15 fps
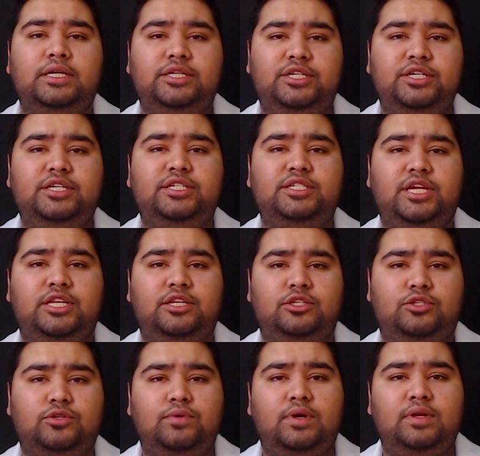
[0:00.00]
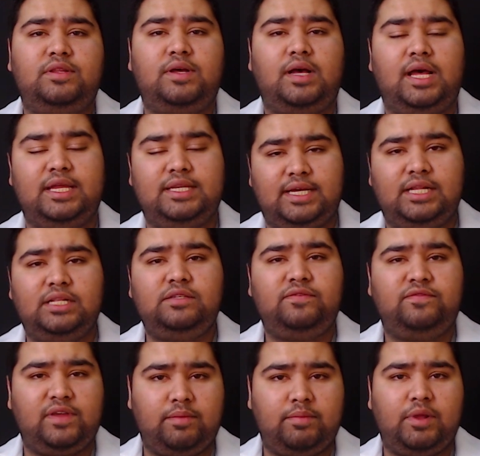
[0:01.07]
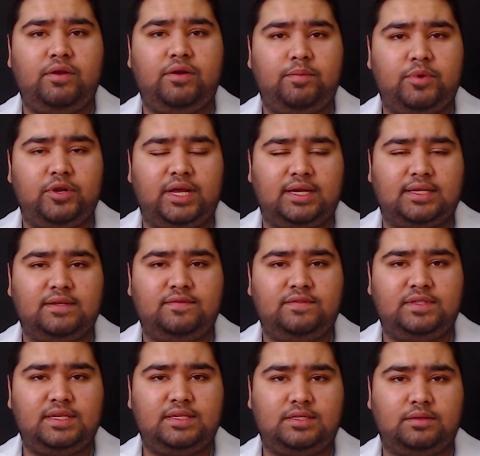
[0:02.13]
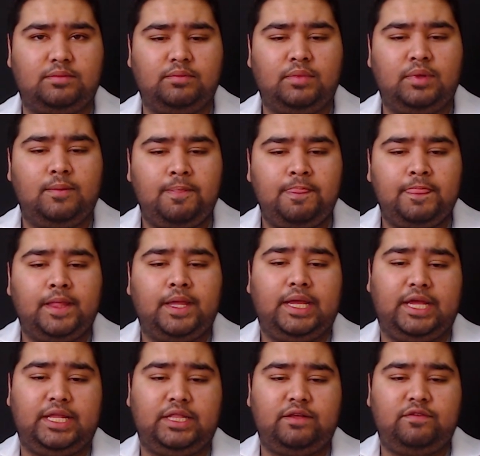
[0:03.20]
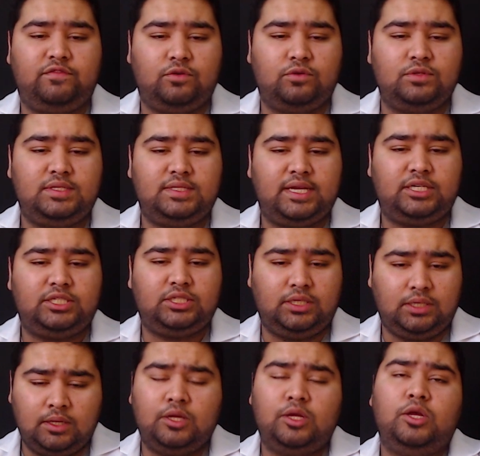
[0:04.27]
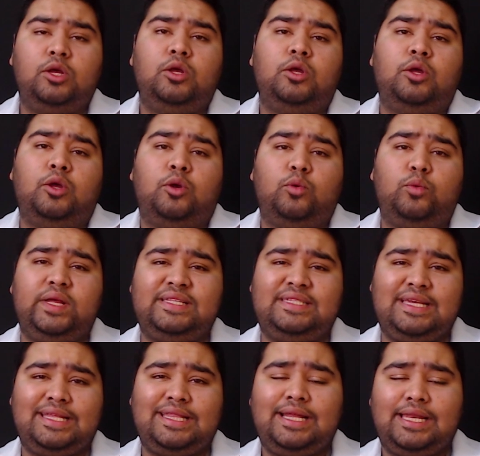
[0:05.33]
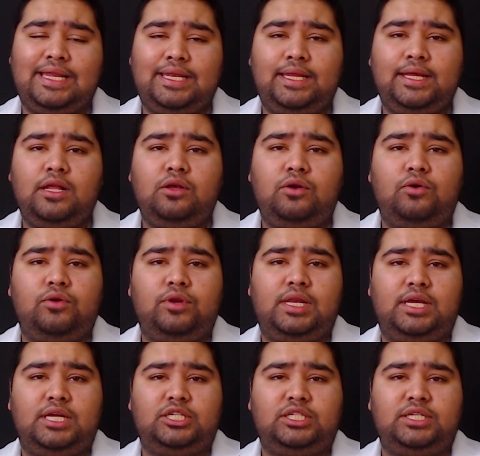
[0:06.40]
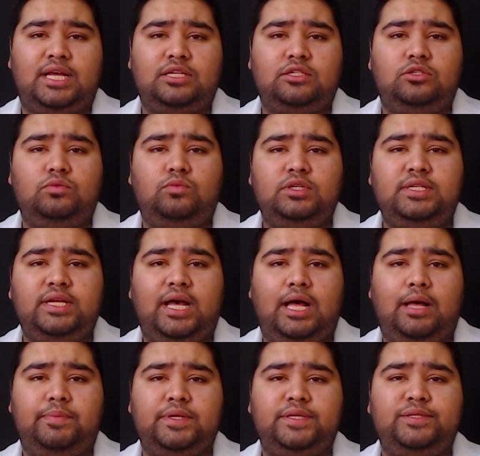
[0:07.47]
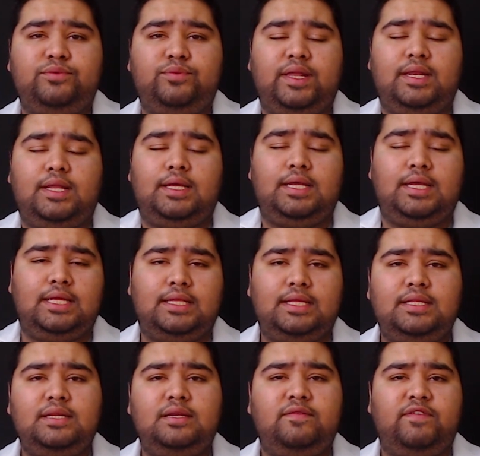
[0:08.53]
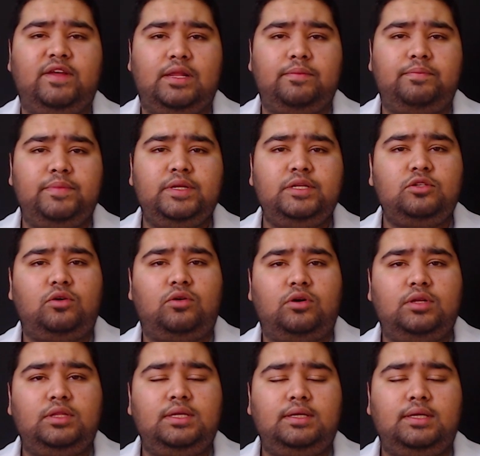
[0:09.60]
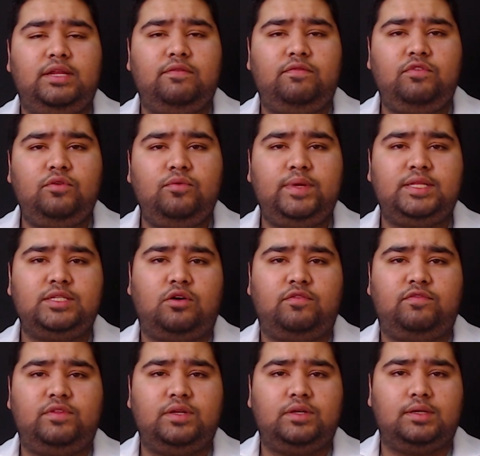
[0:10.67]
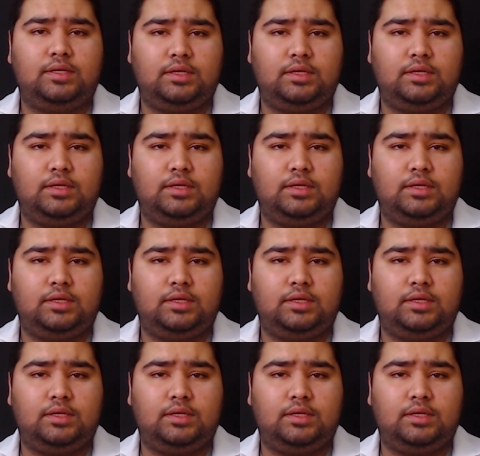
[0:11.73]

turns into the adult female reproductive system. In the fourth section, we'll see the clinical correlation as to what happens when either the development or the influence of the